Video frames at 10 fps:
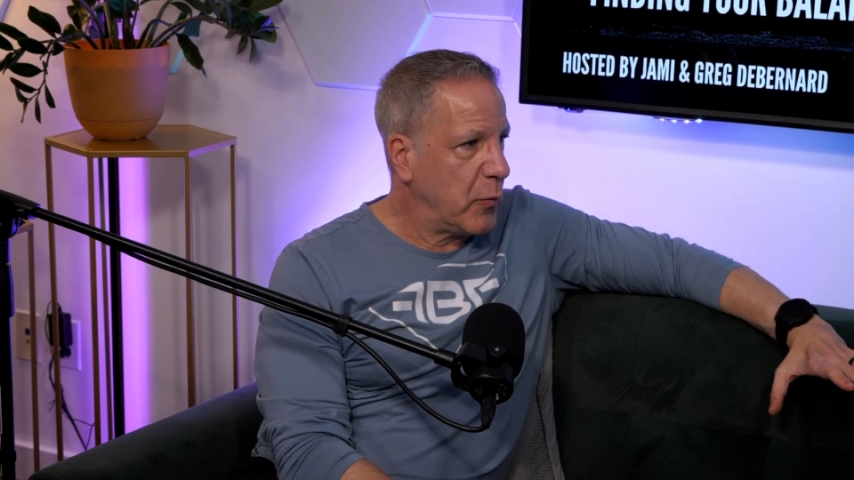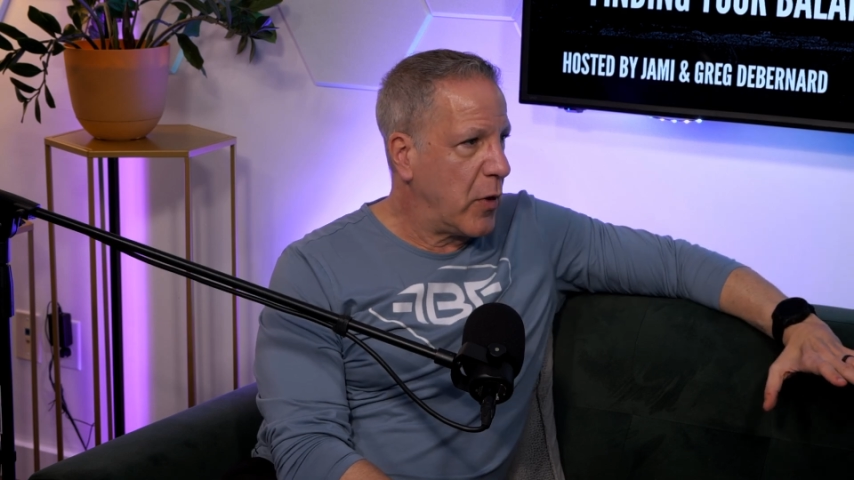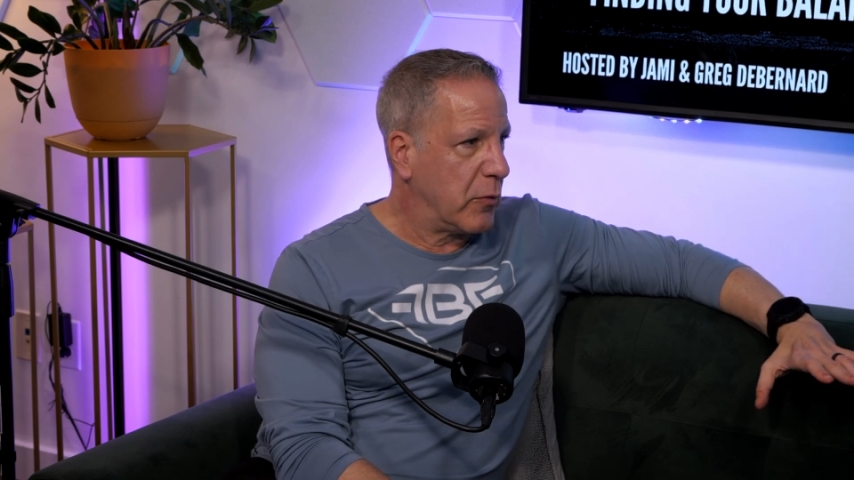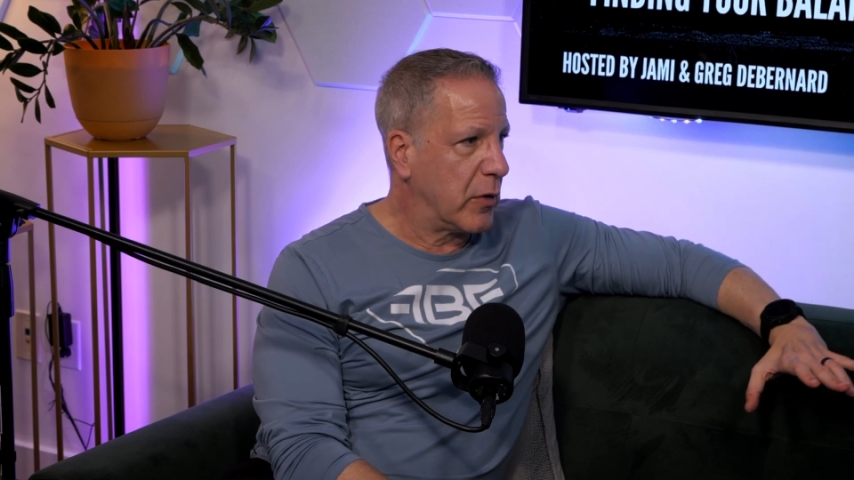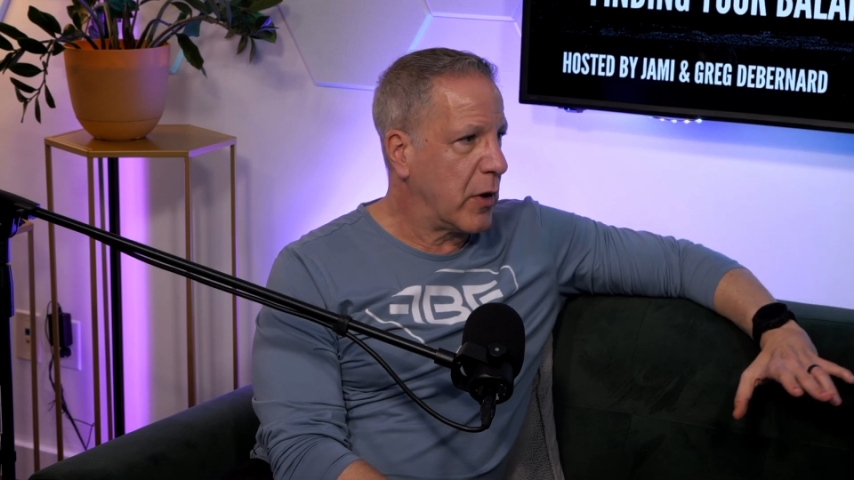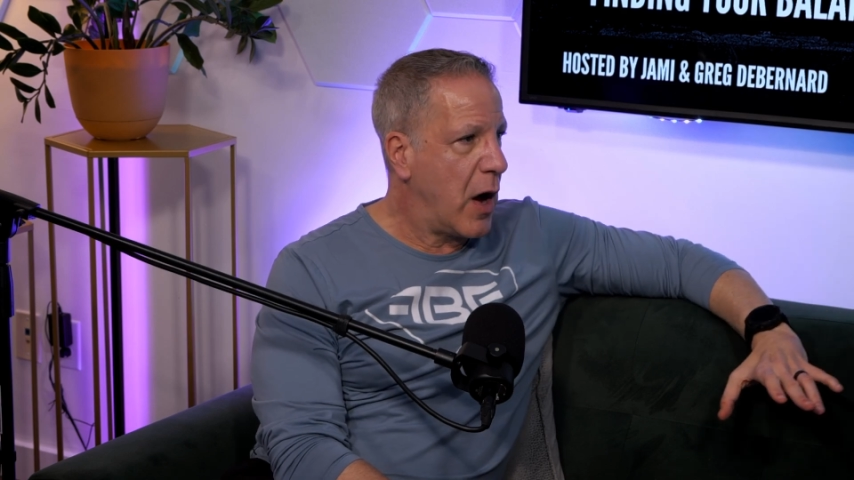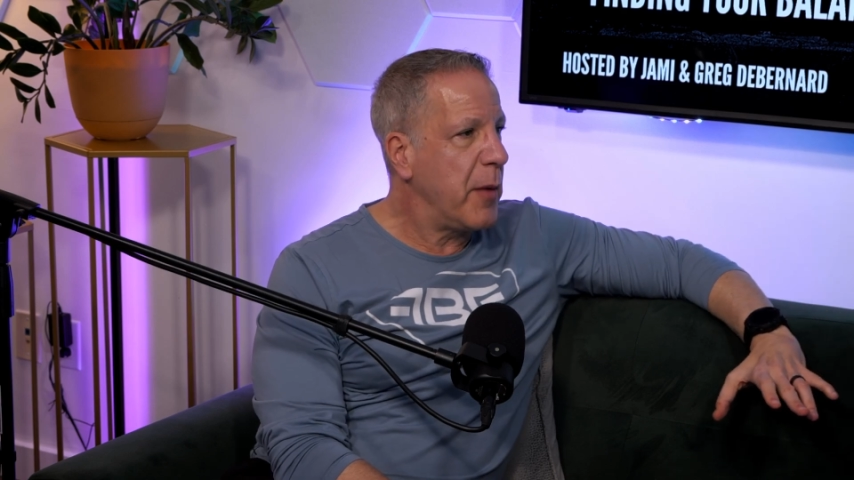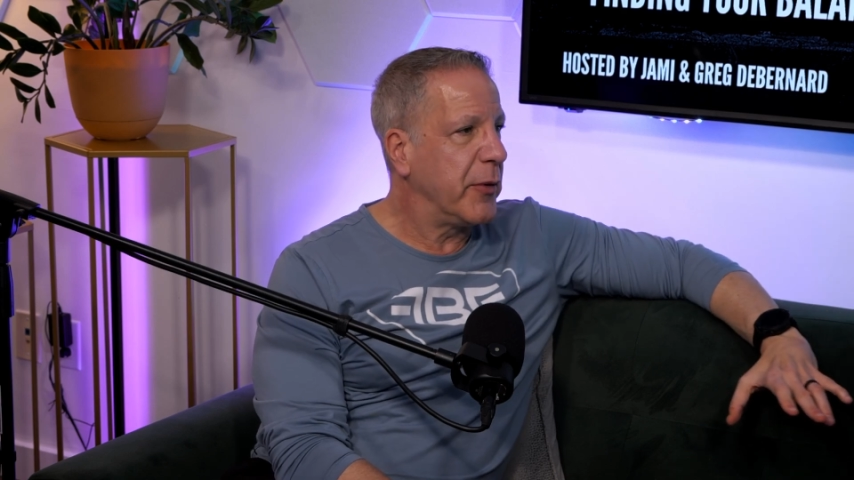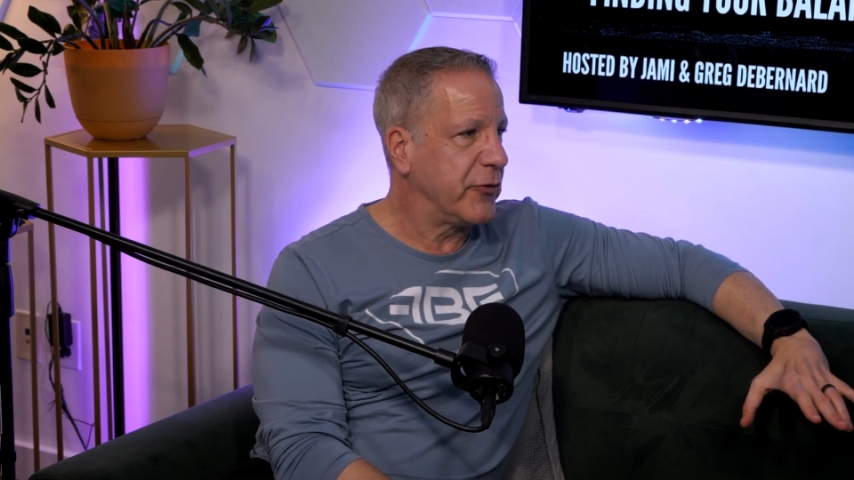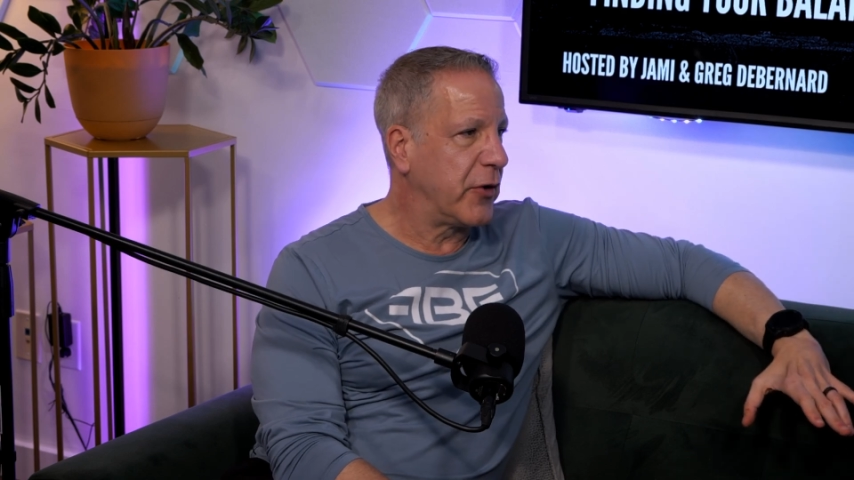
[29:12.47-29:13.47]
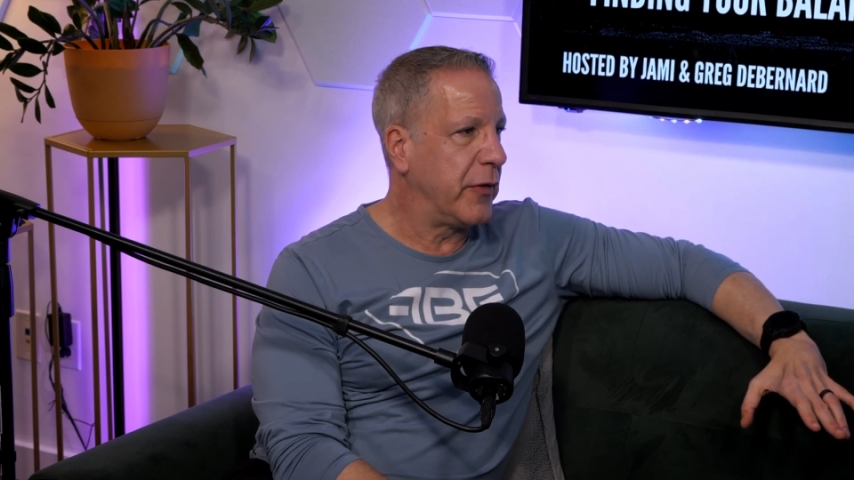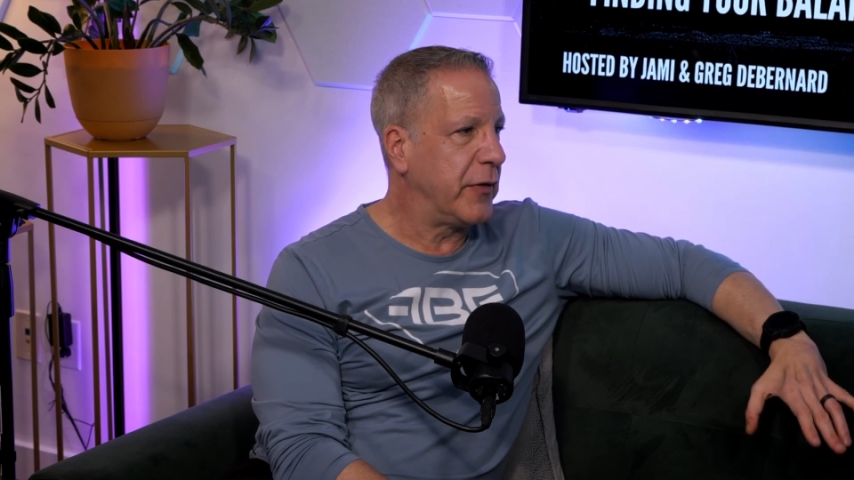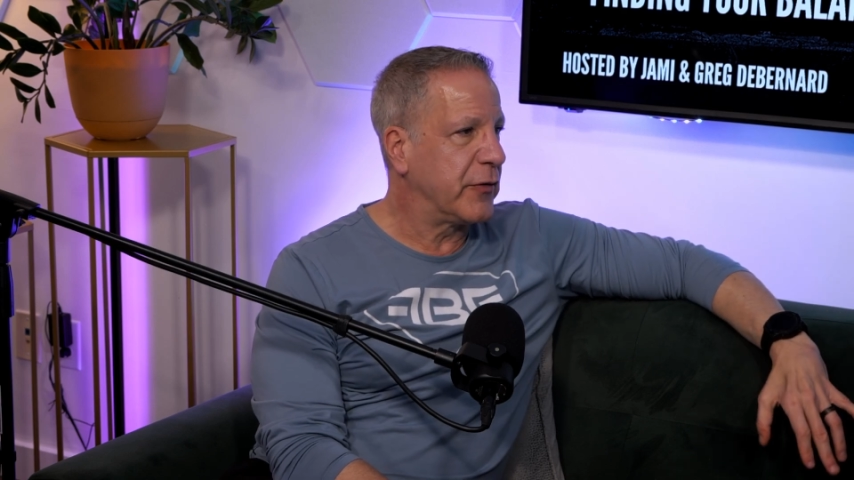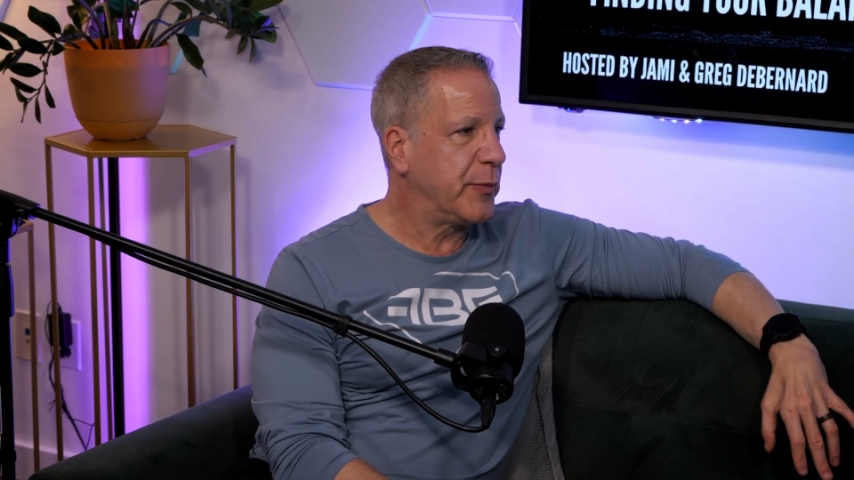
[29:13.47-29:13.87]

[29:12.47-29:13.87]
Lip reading: want to accomplish on this?